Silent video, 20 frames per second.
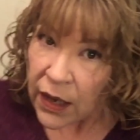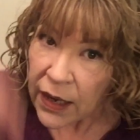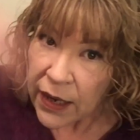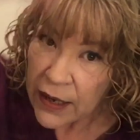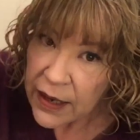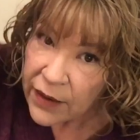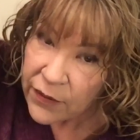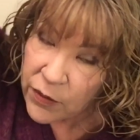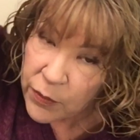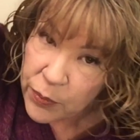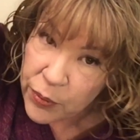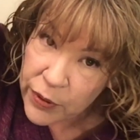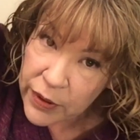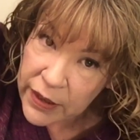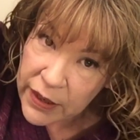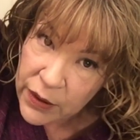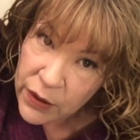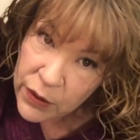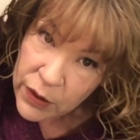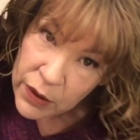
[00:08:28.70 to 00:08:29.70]
I have a
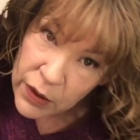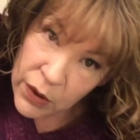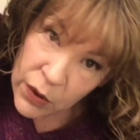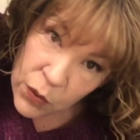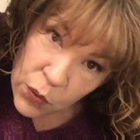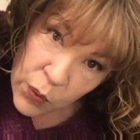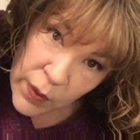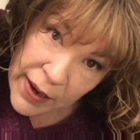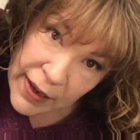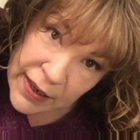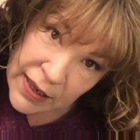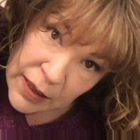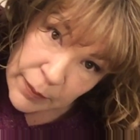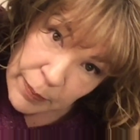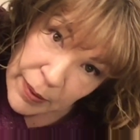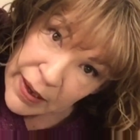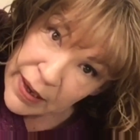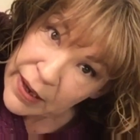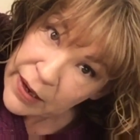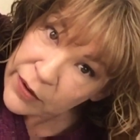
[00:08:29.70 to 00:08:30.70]
pretty wacky
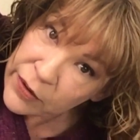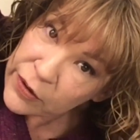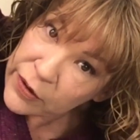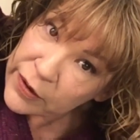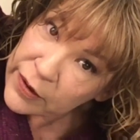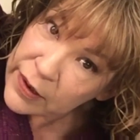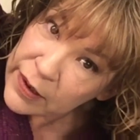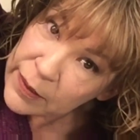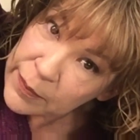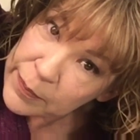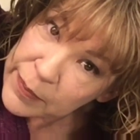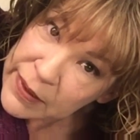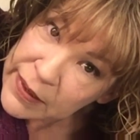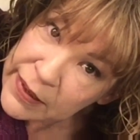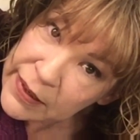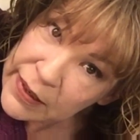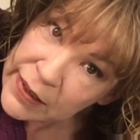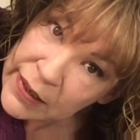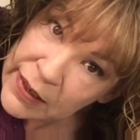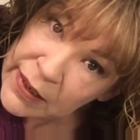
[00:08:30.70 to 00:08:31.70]
pattern, but
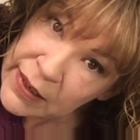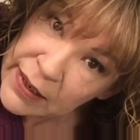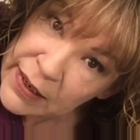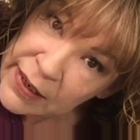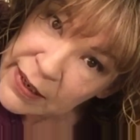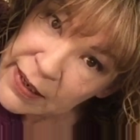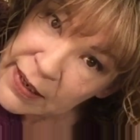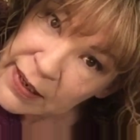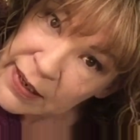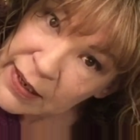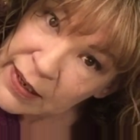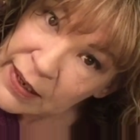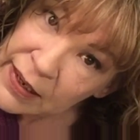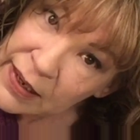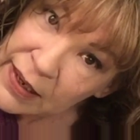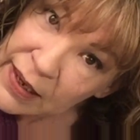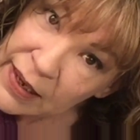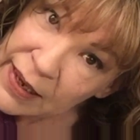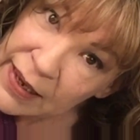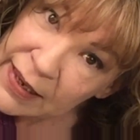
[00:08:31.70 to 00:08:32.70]

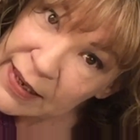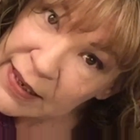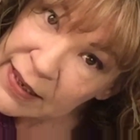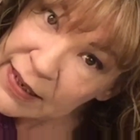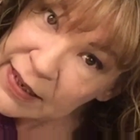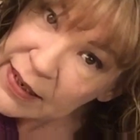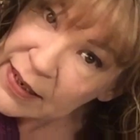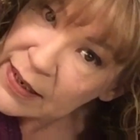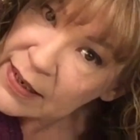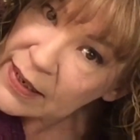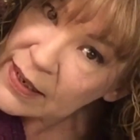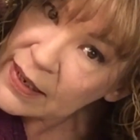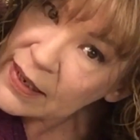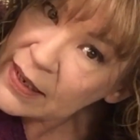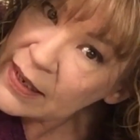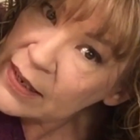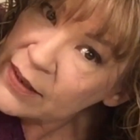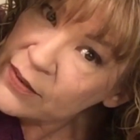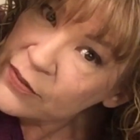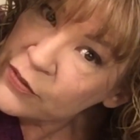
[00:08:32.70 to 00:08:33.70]
I can,
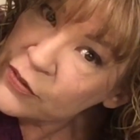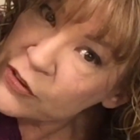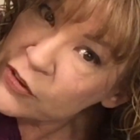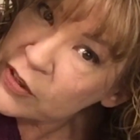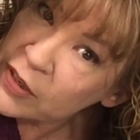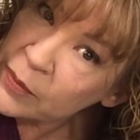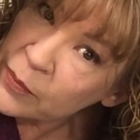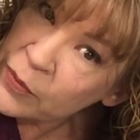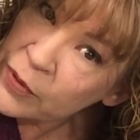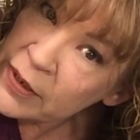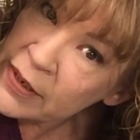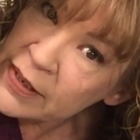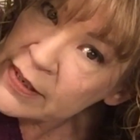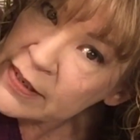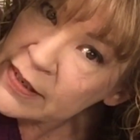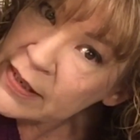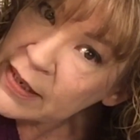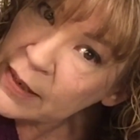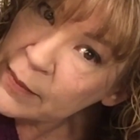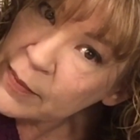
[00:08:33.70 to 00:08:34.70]
for some
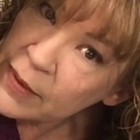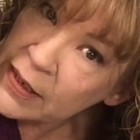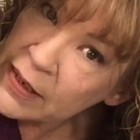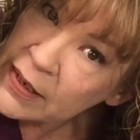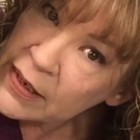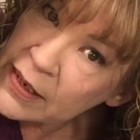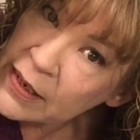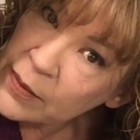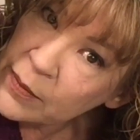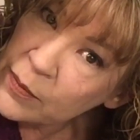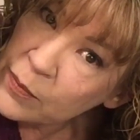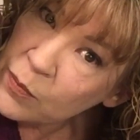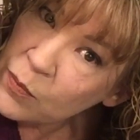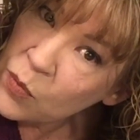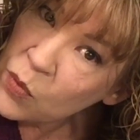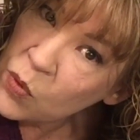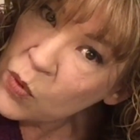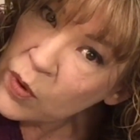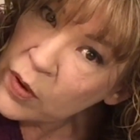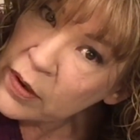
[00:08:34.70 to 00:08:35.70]
reason, I'm getting
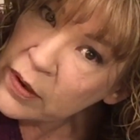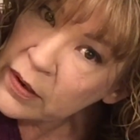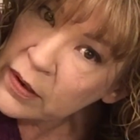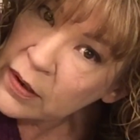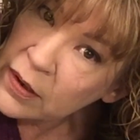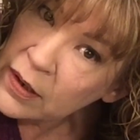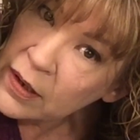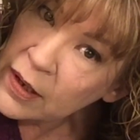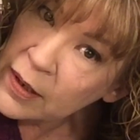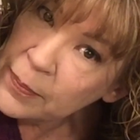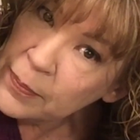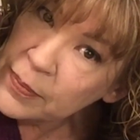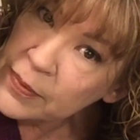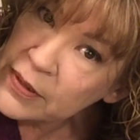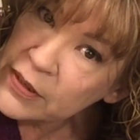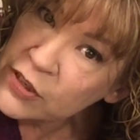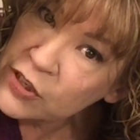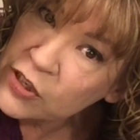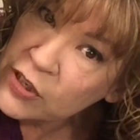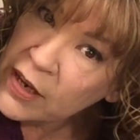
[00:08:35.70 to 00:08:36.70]
more up
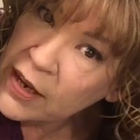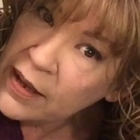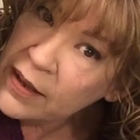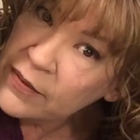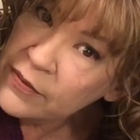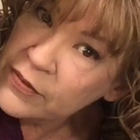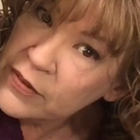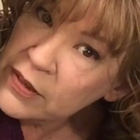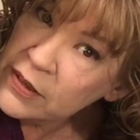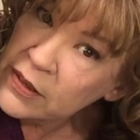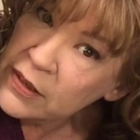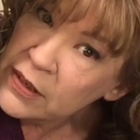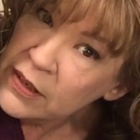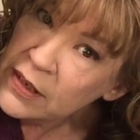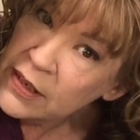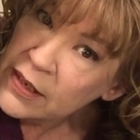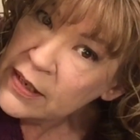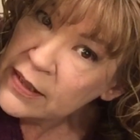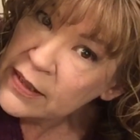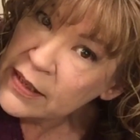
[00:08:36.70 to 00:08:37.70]
the shaft
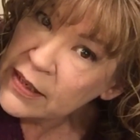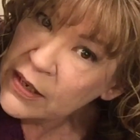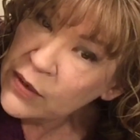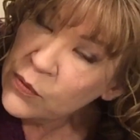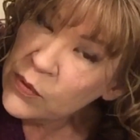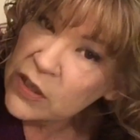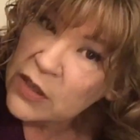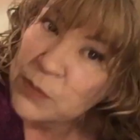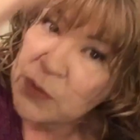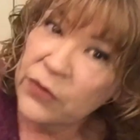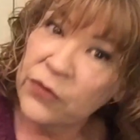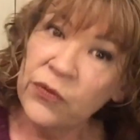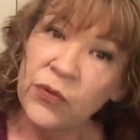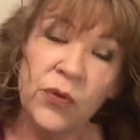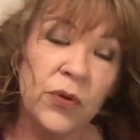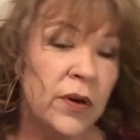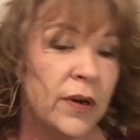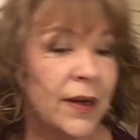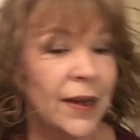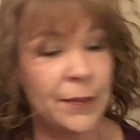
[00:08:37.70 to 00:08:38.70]
than I was
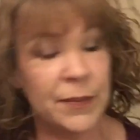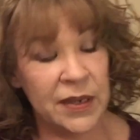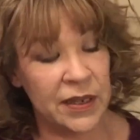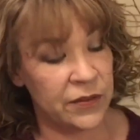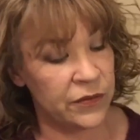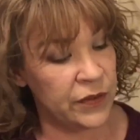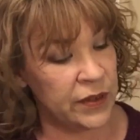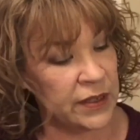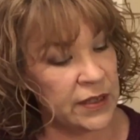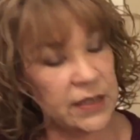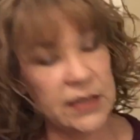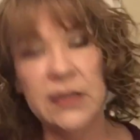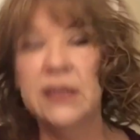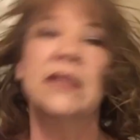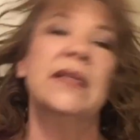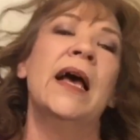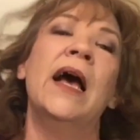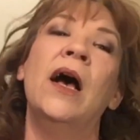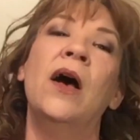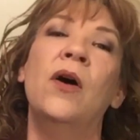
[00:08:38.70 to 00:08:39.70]
before, and I'm convinced
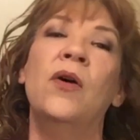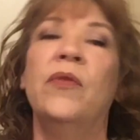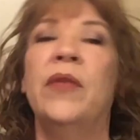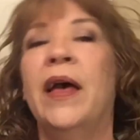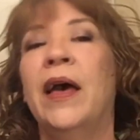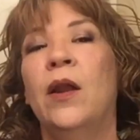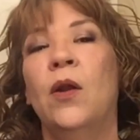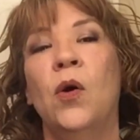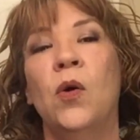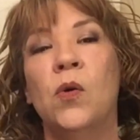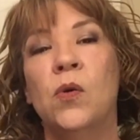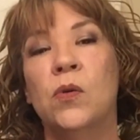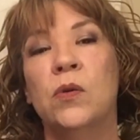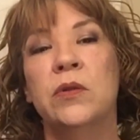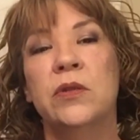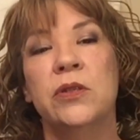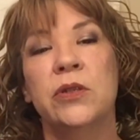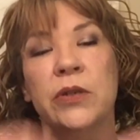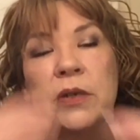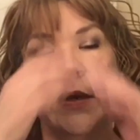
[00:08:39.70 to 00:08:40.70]
it's how that
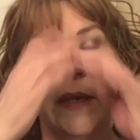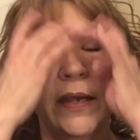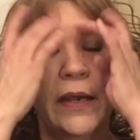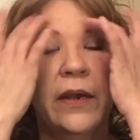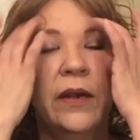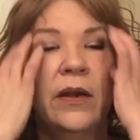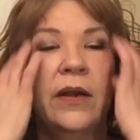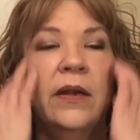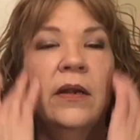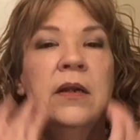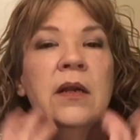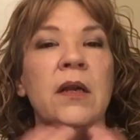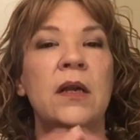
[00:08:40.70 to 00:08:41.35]
holds your hair.